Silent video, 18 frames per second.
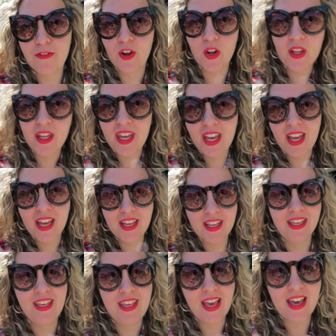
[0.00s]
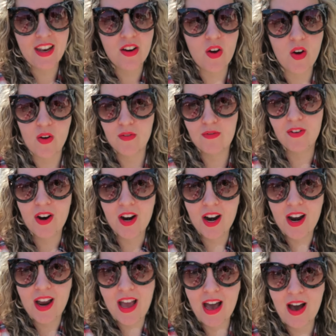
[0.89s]
fully get
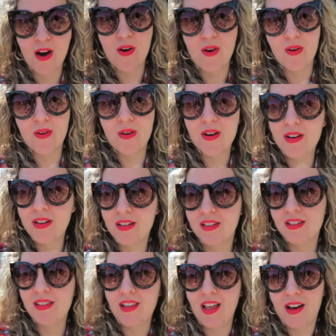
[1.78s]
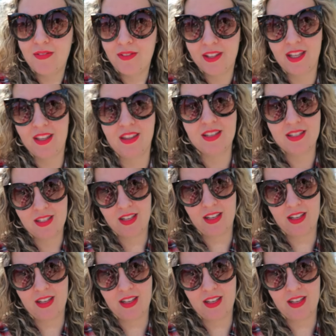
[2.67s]
over how lovely this